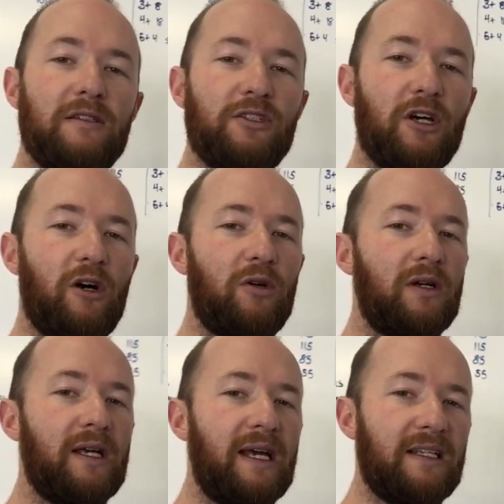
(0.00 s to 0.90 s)
So
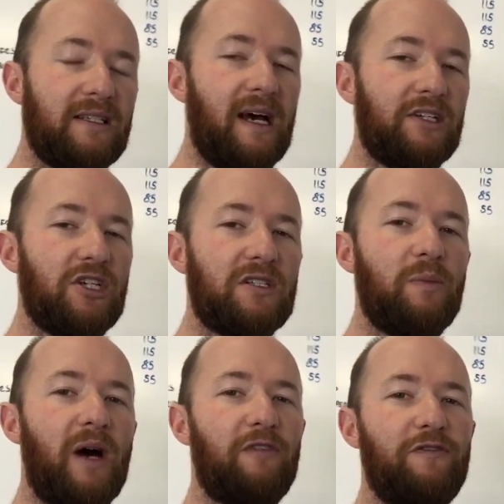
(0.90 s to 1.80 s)
it's not just
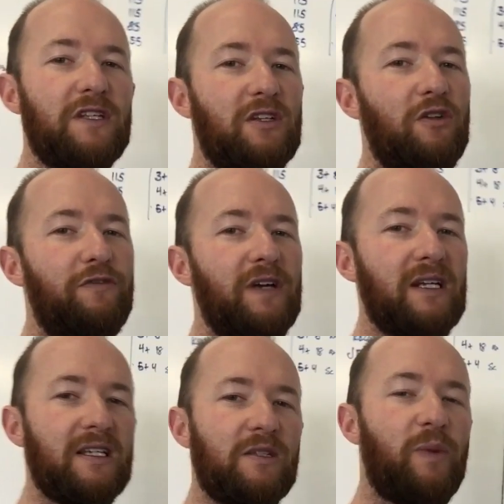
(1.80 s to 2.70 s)
about physical
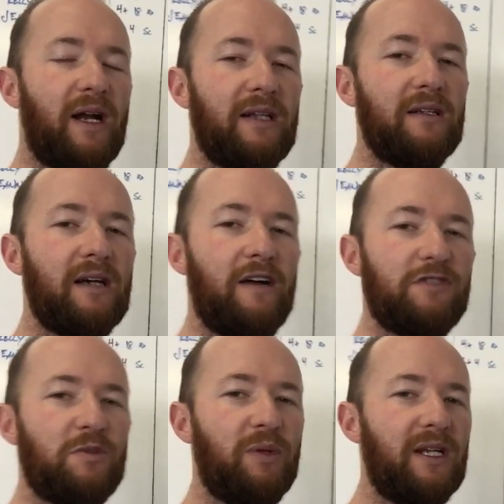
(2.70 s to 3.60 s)
fitness, but I've
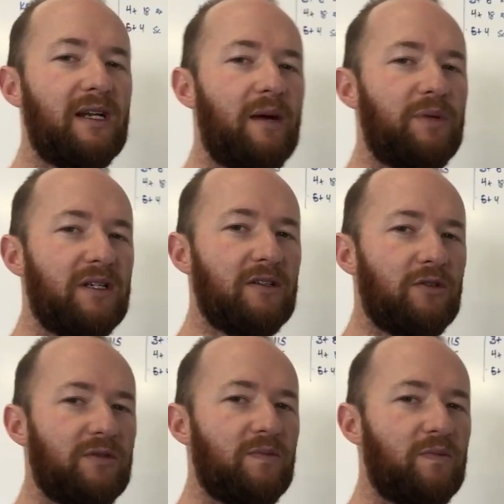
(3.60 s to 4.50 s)
split it up
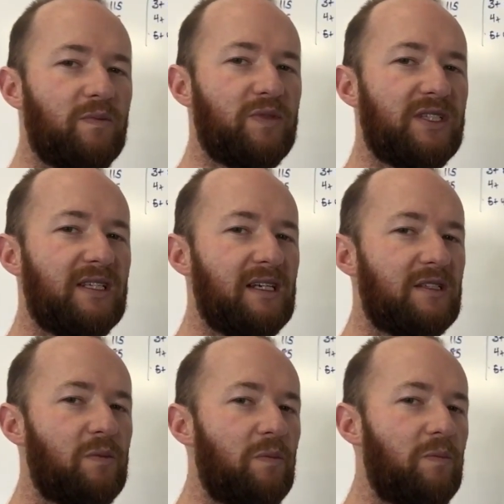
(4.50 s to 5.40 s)
into six
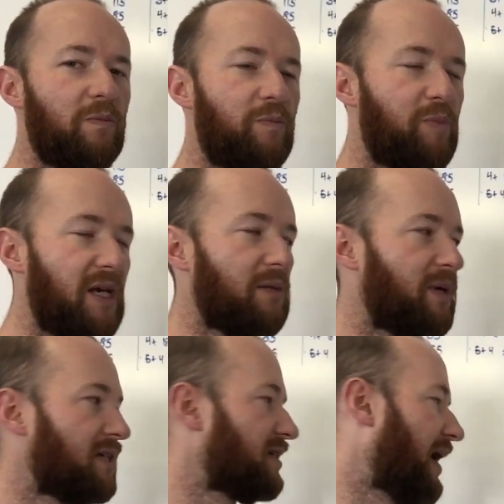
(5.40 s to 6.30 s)

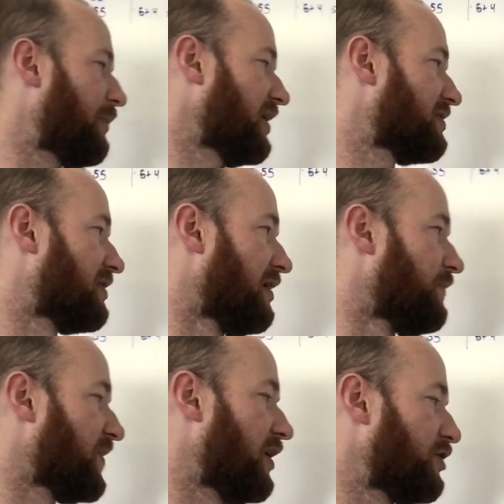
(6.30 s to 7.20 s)
big topics
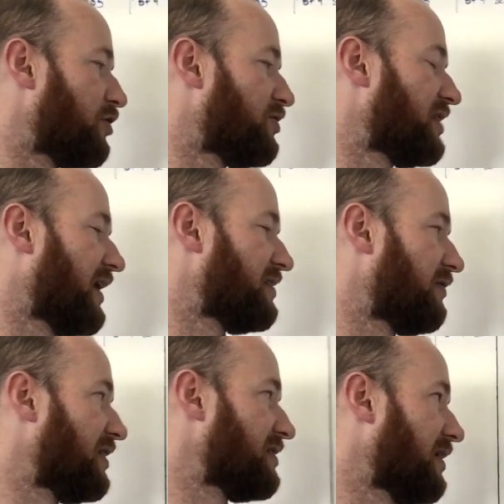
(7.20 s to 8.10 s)
on two sides of
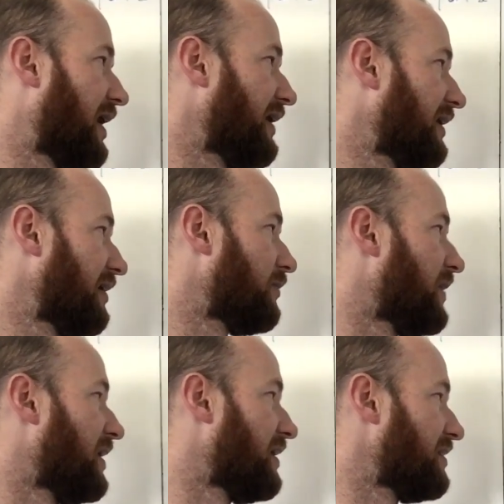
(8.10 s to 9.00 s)
this line here,
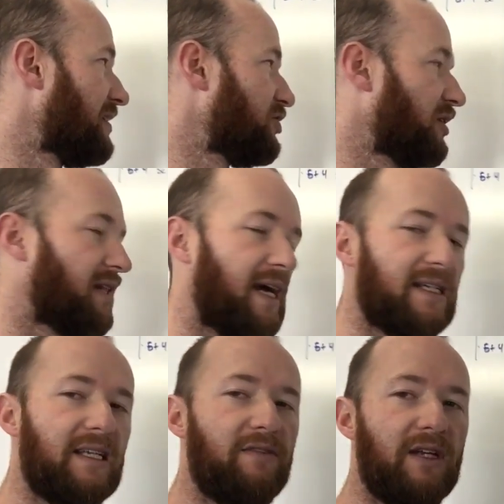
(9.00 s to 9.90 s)
essentially the
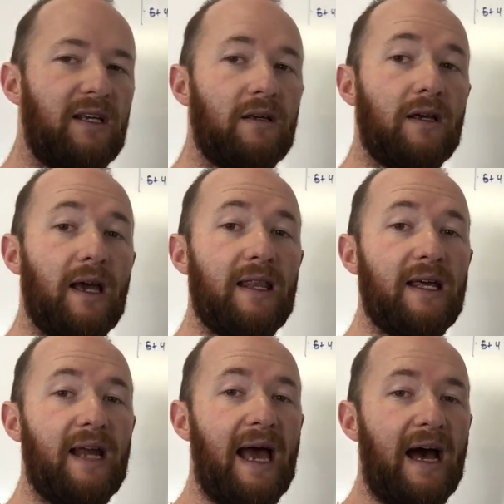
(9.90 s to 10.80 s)
activity and
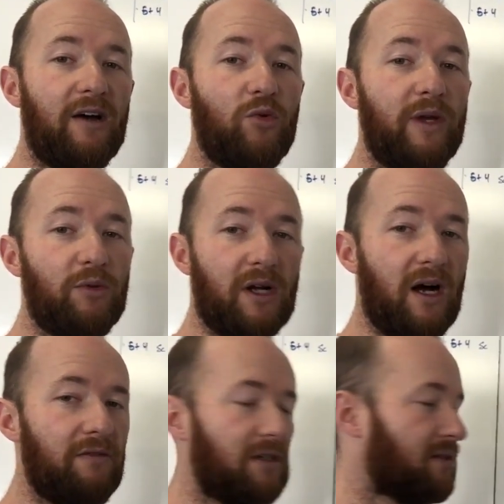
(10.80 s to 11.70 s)
then how do we
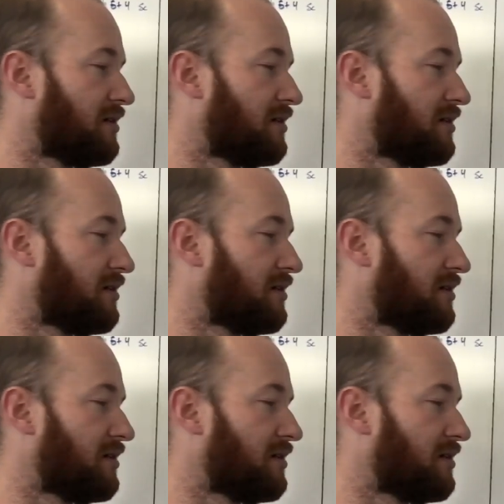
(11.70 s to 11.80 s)
recover.